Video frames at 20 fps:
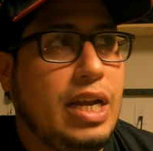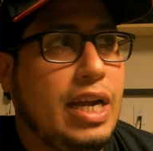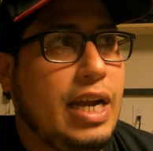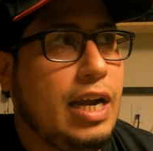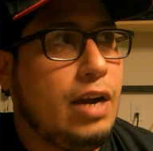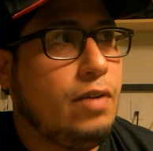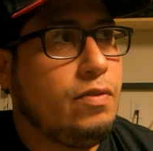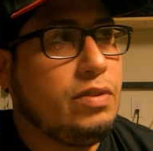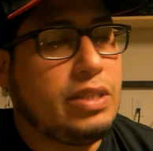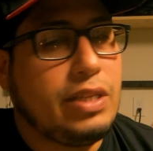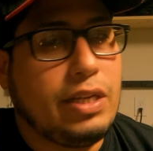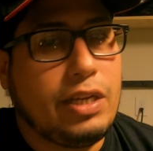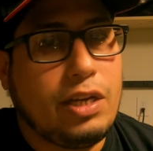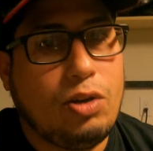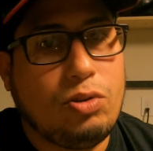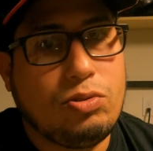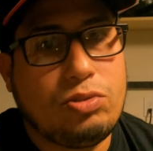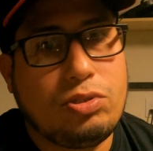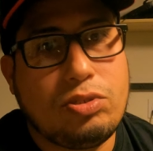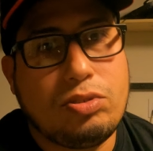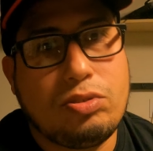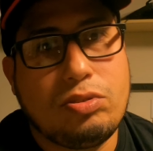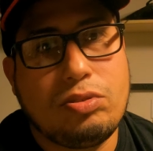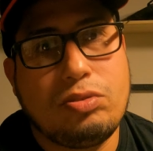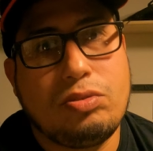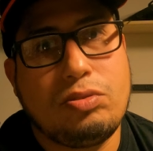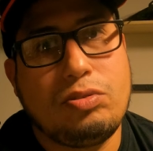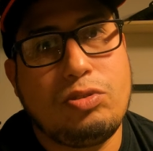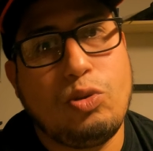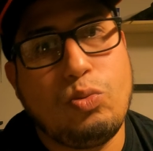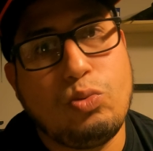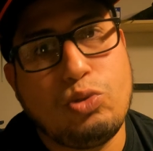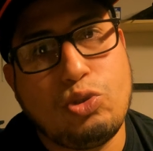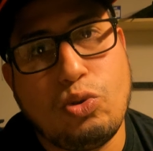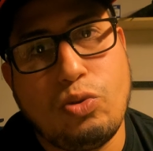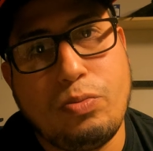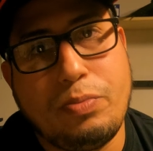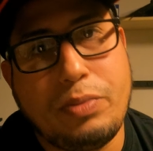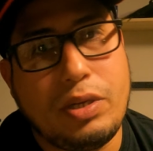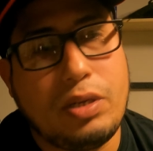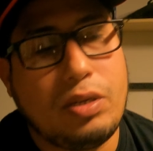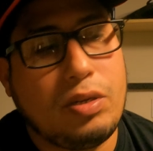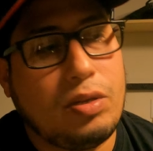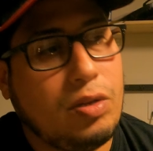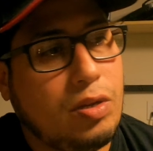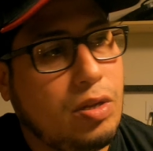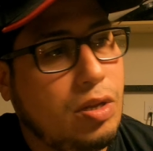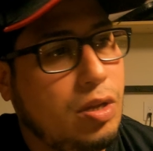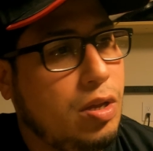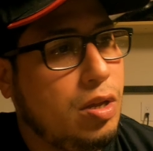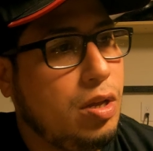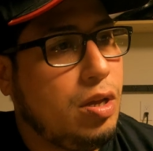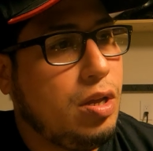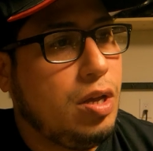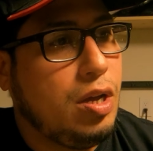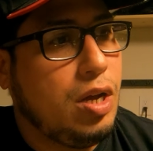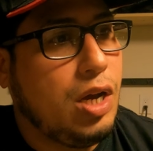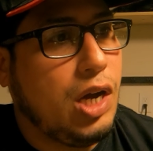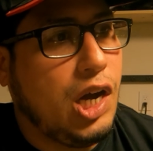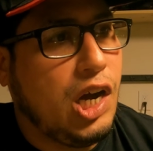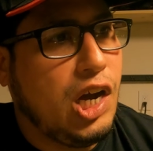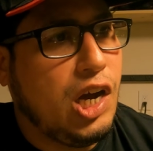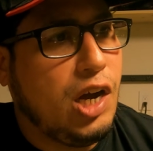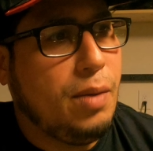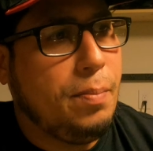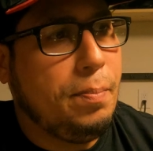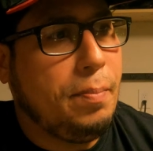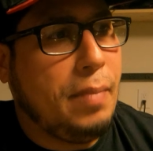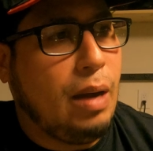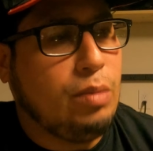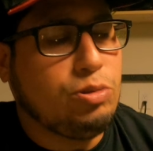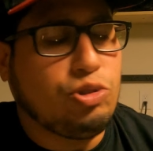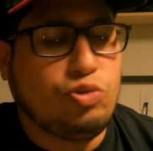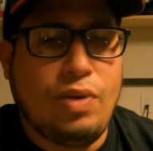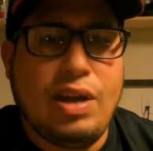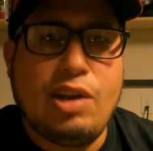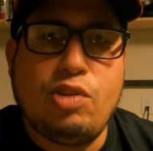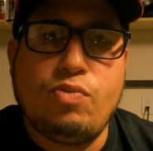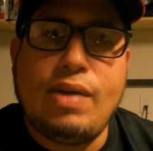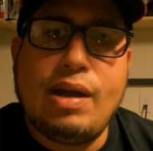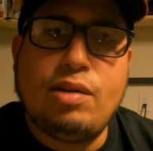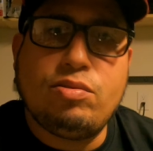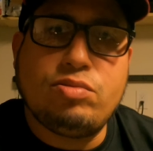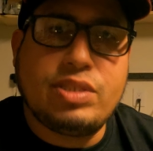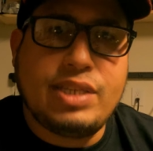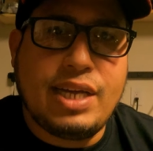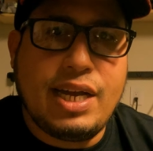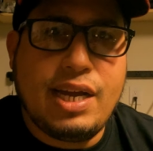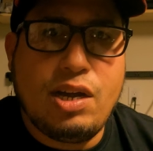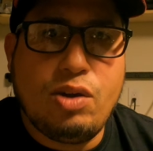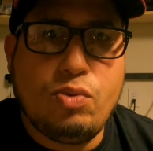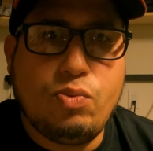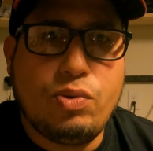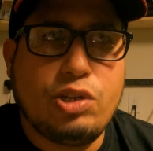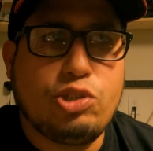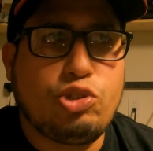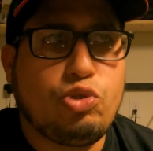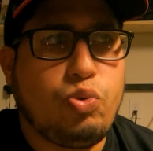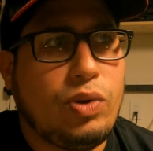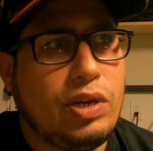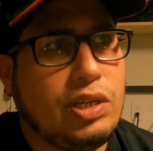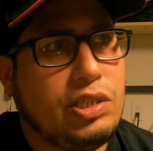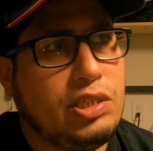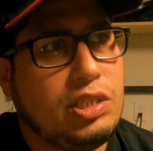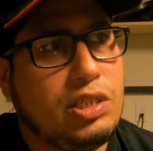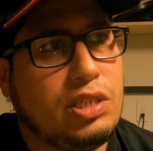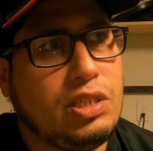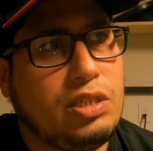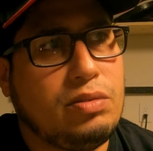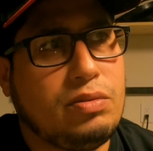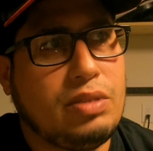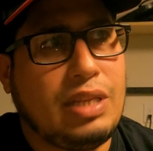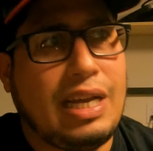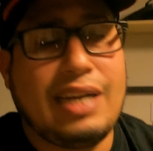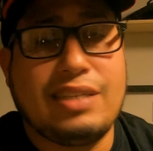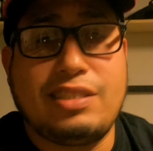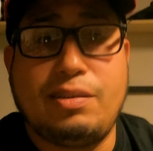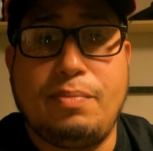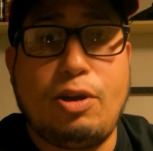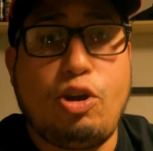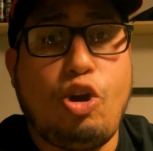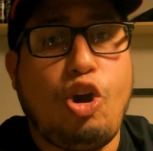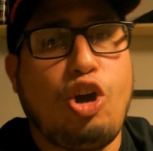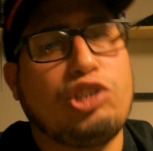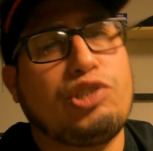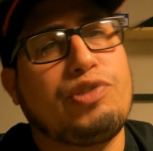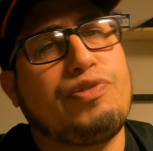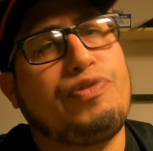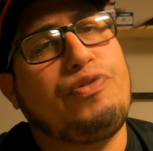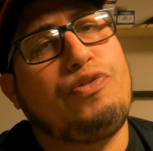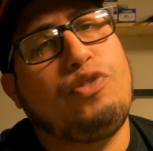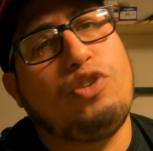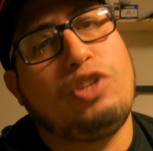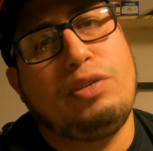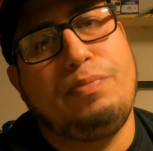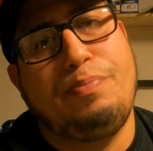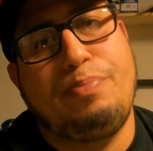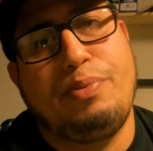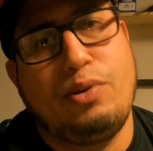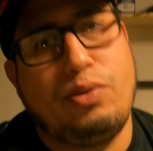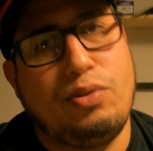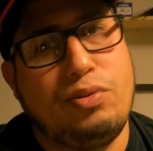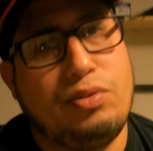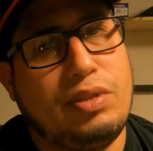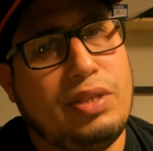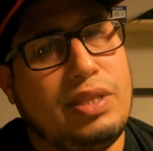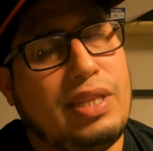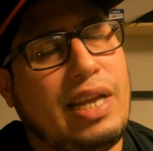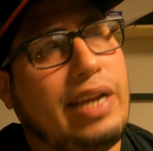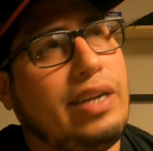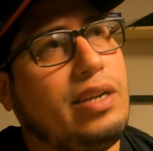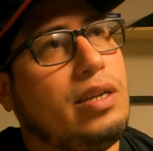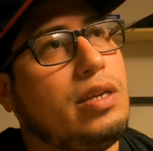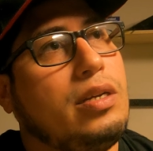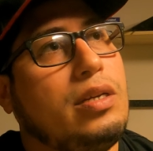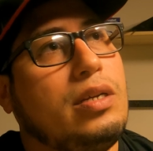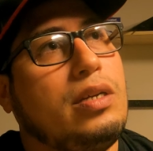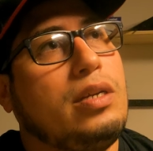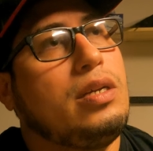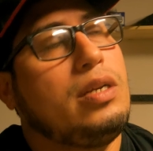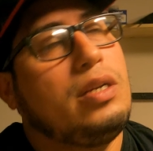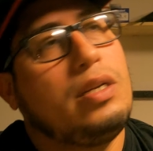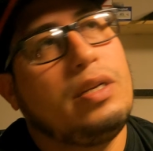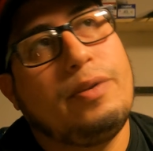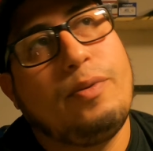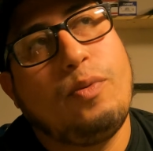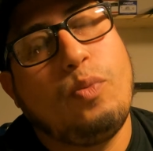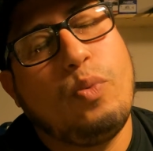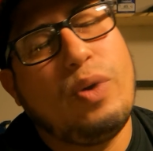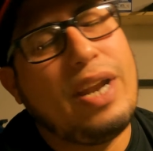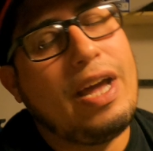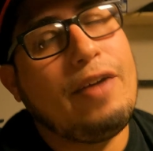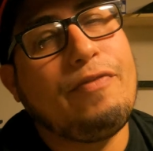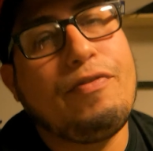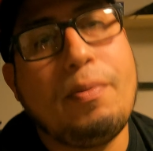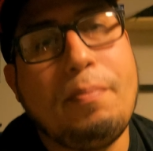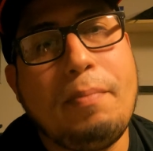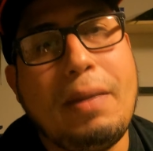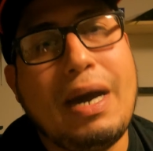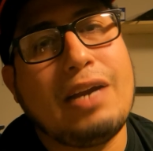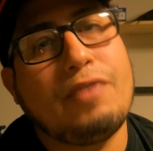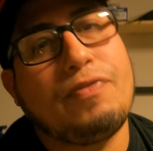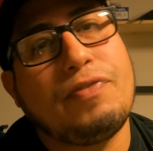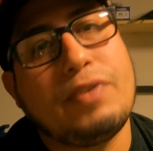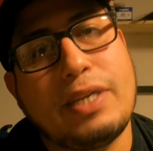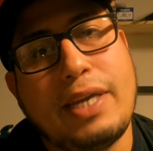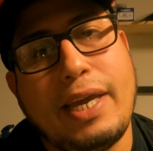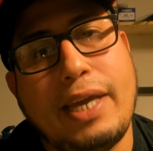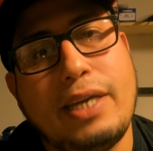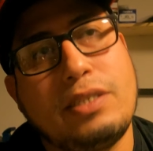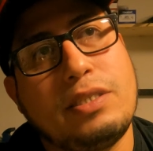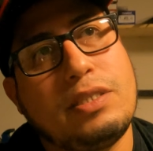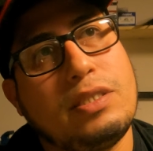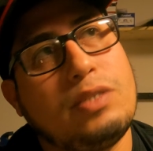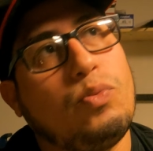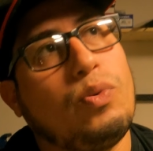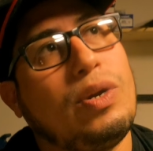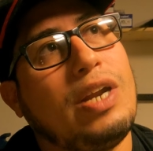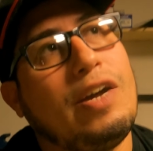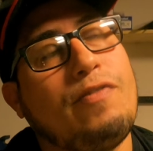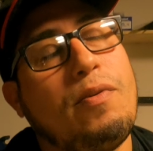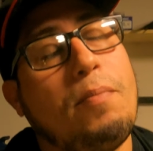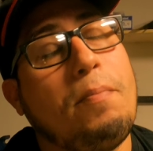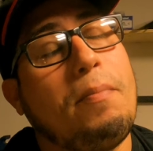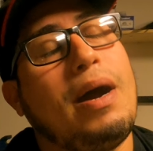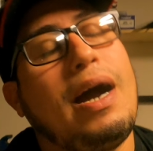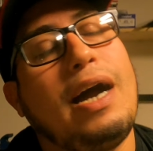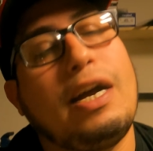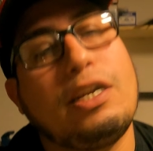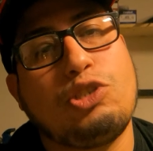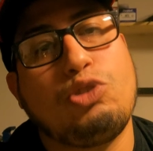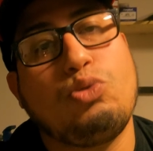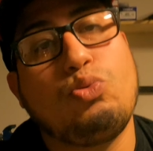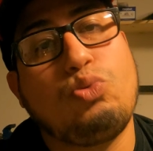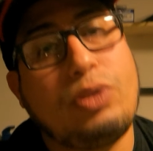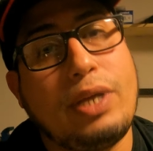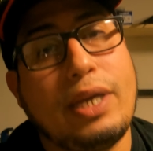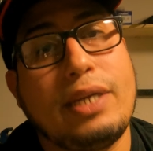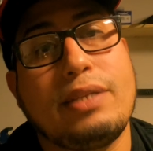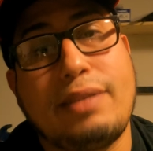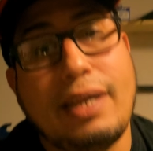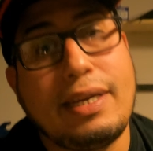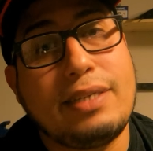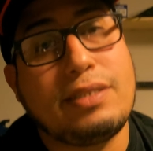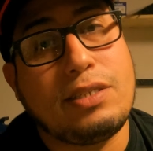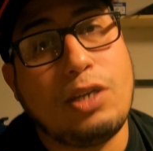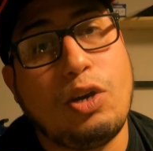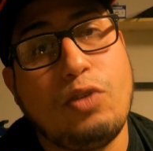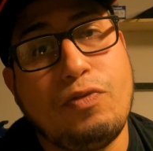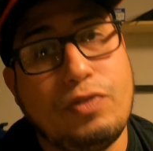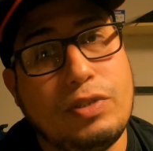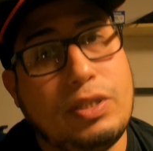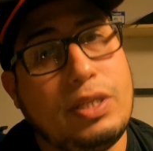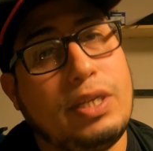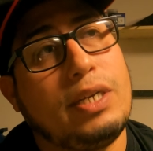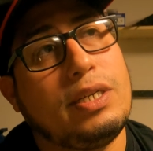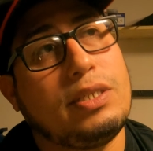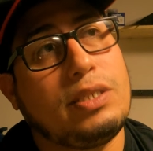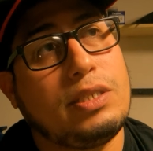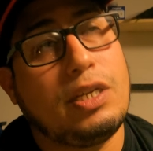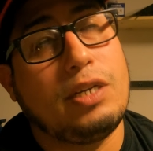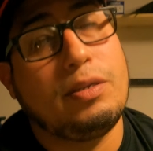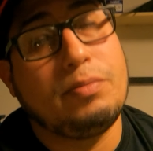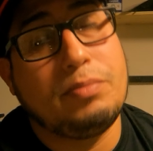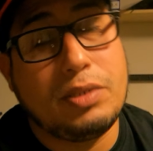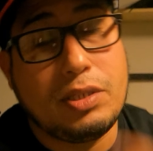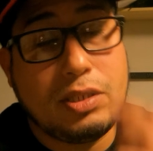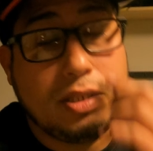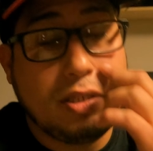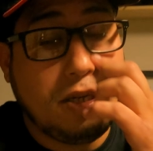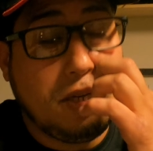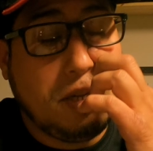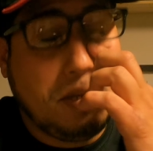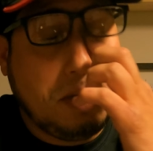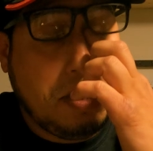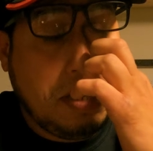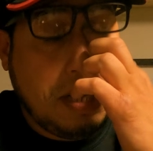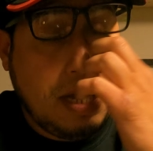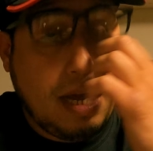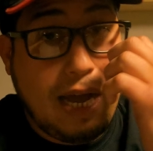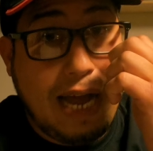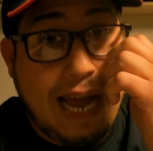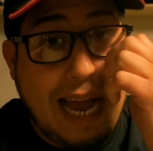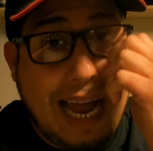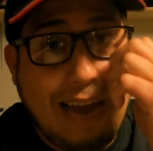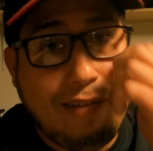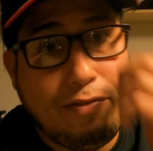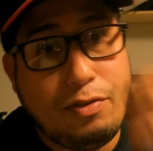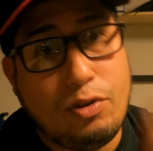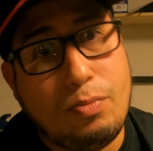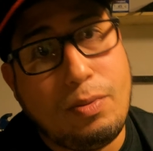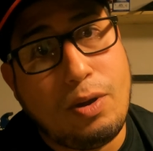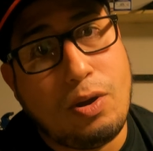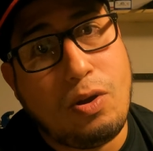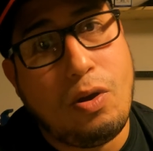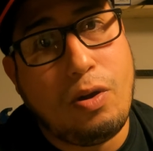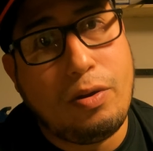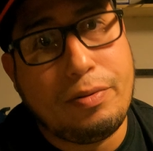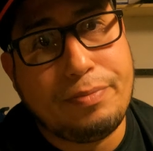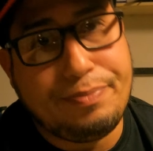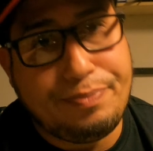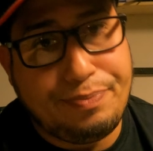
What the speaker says: Everything else, it was on me. I was right around town with a 20G. Like I said, my car is fully built. Like, whatever modification, whatever mod you think they sell for DSMs, I have it on my car.